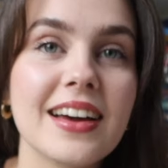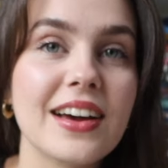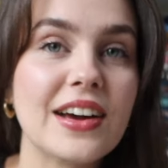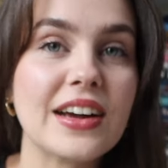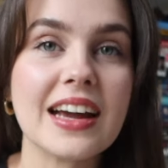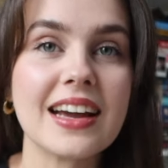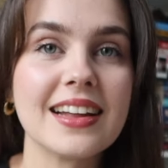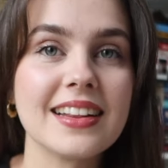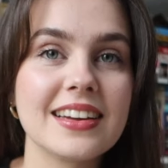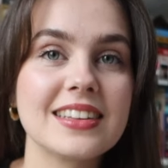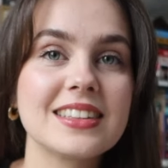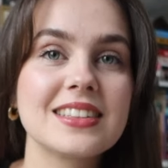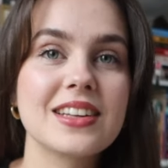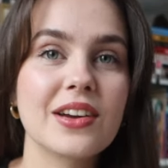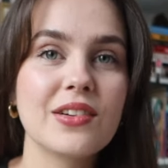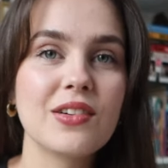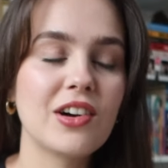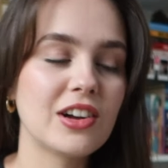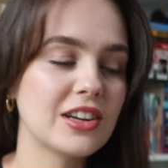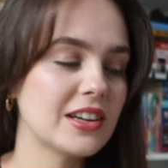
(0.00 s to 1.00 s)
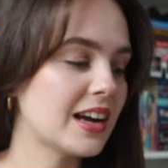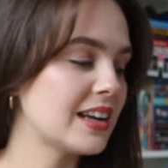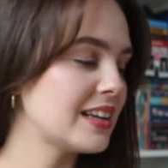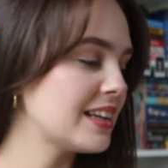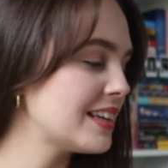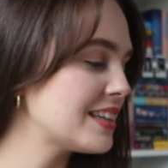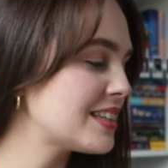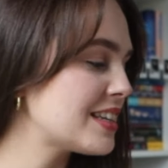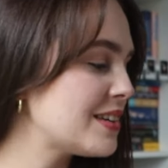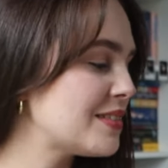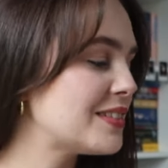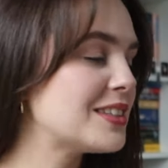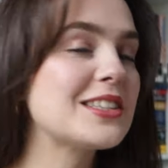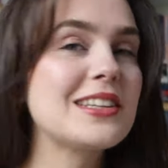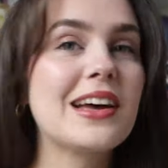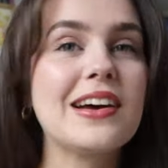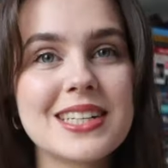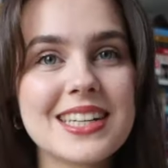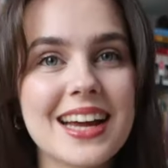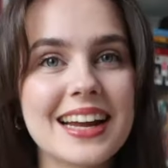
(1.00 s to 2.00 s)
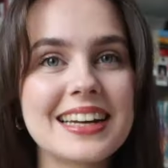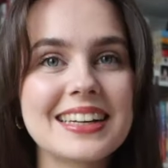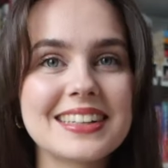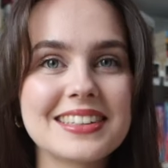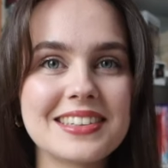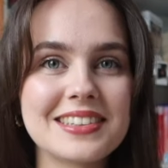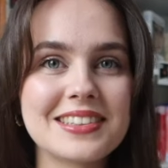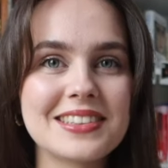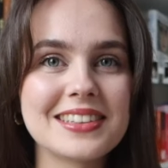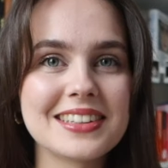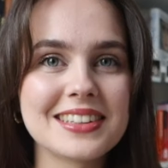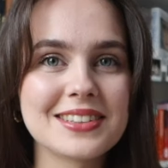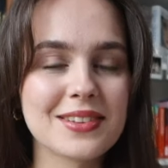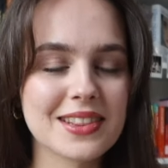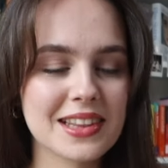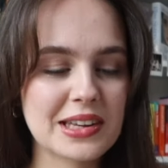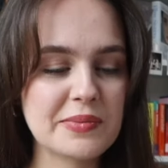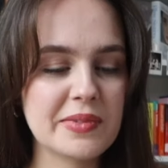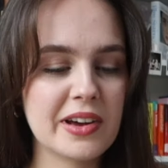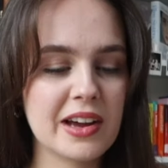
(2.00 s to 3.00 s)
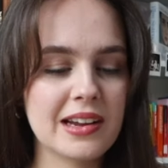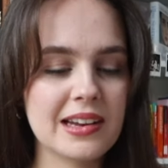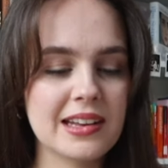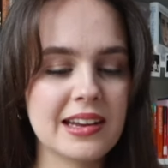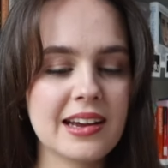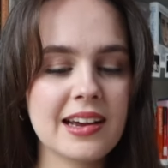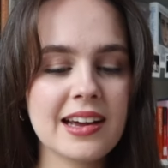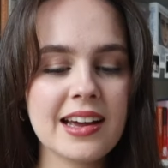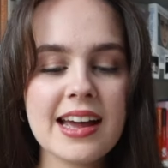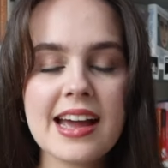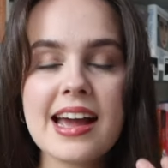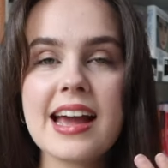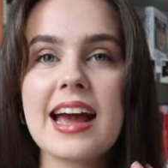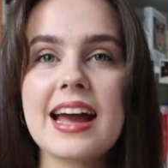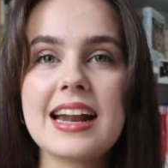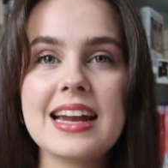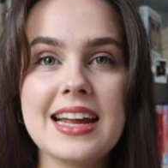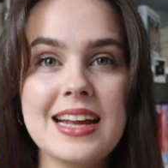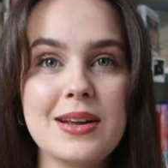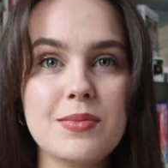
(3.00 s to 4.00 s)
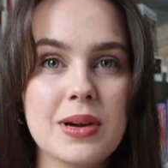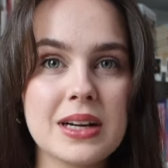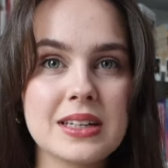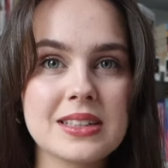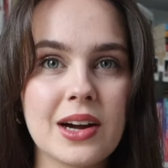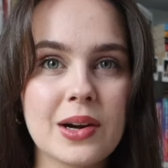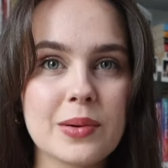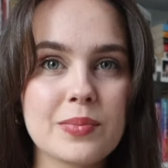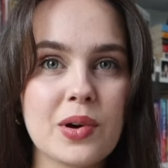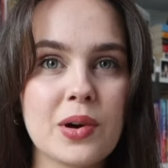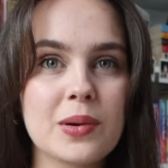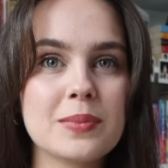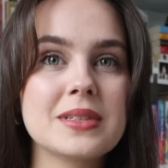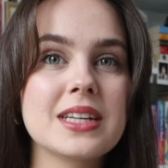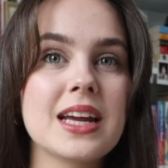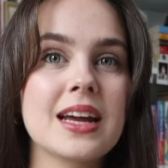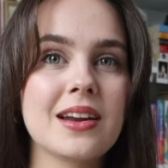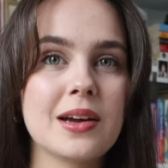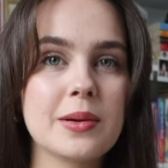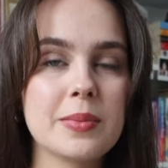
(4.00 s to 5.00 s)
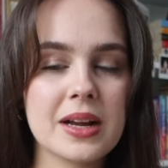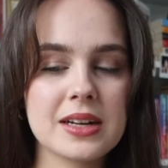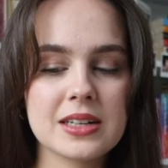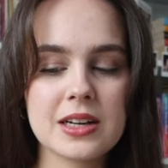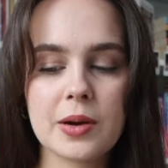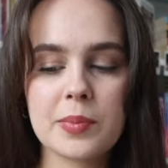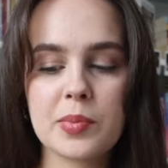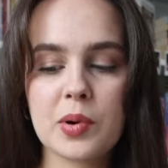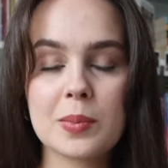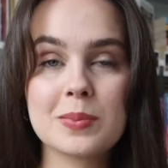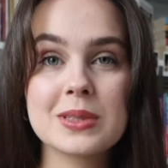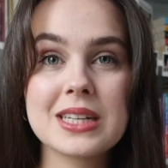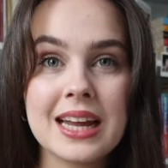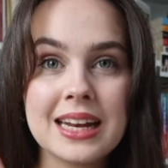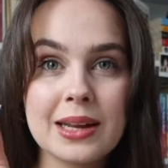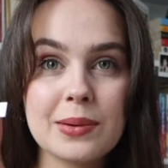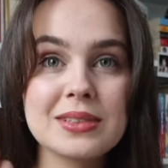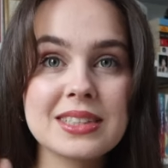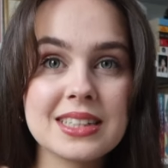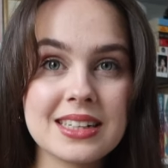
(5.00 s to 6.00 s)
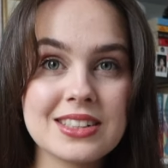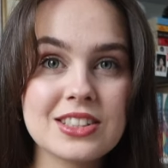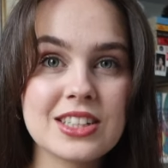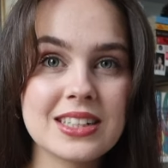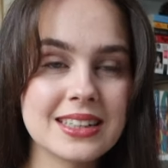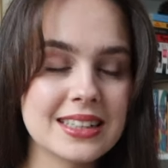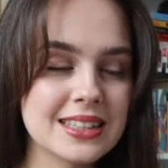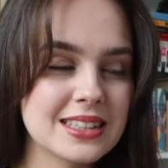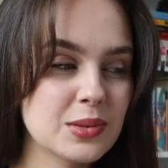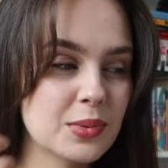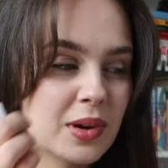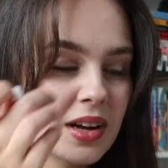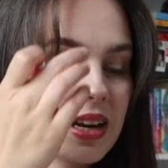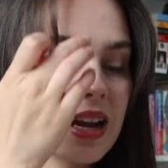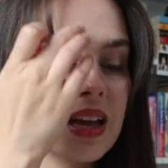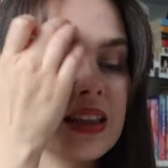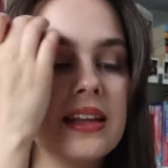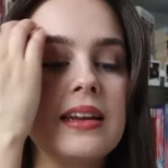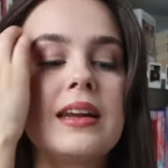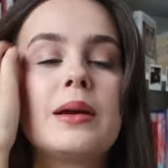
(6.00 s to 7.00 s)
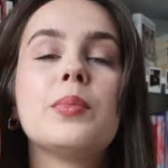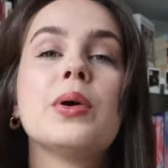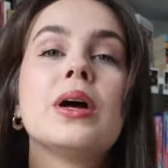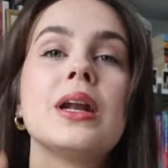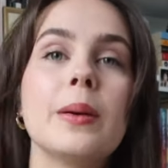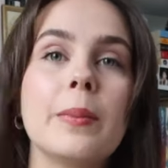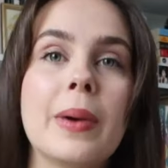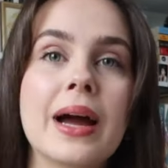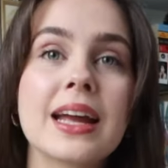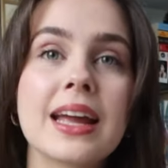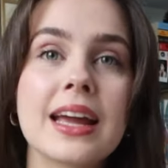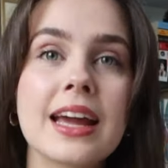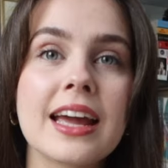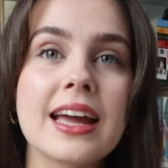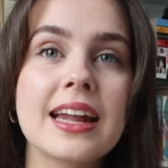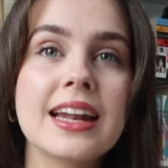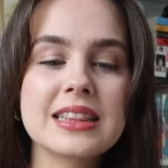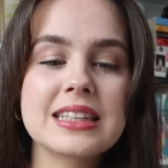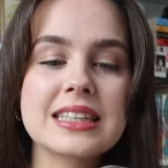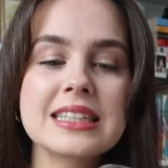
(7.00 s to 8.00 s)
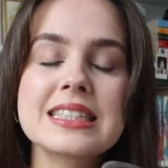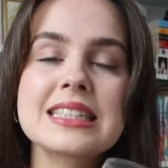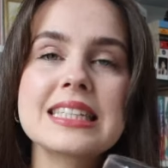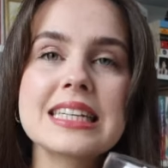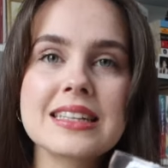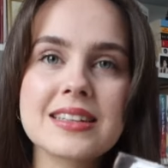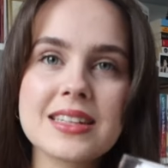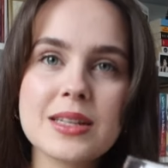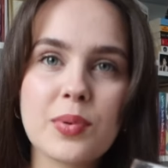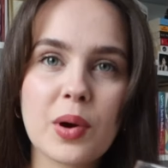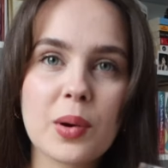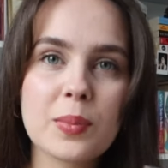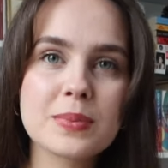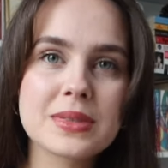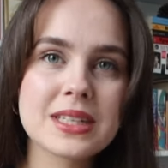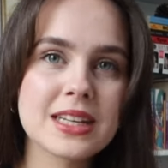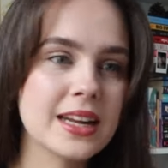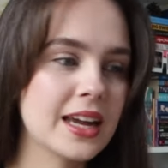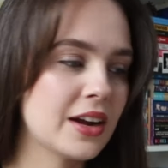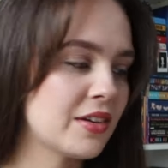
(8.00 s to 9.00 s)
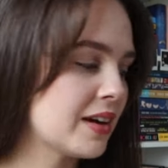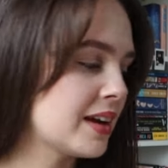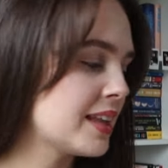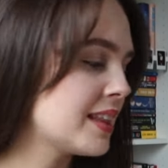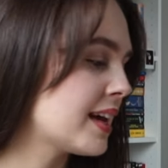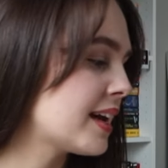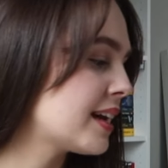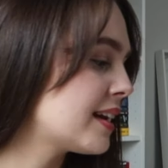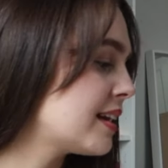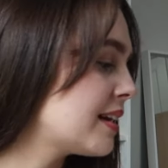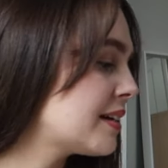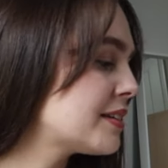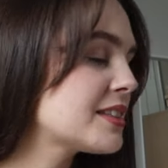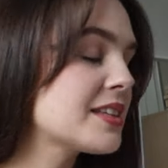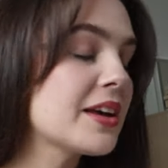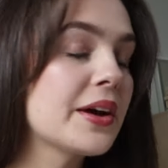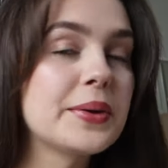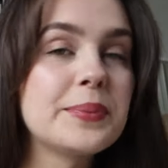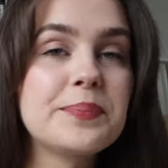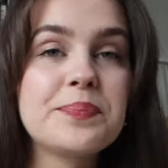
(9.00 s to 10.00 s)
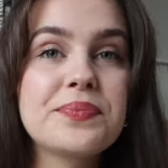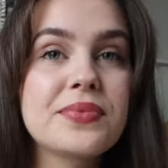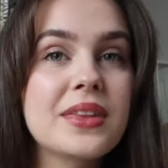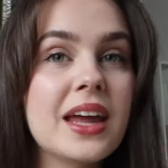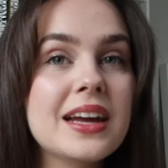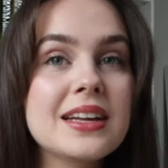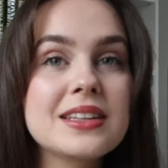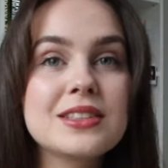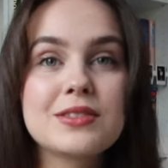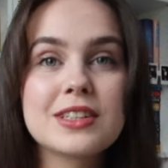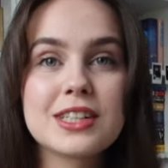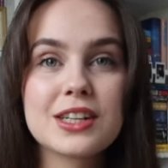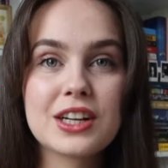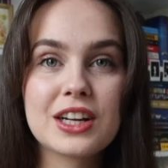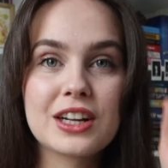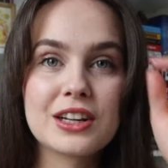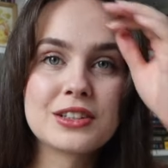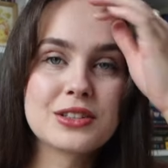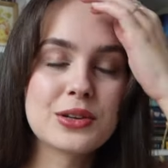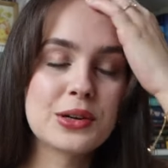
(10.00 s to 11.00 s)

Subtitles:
Okay, that's so odd. I literally was pretending to do this with him earlier and he picked out a prompt and I picked out a prompt and it was literally this one, and then I put it back in. There's 60 prompts in here, I think. So that is ridiculous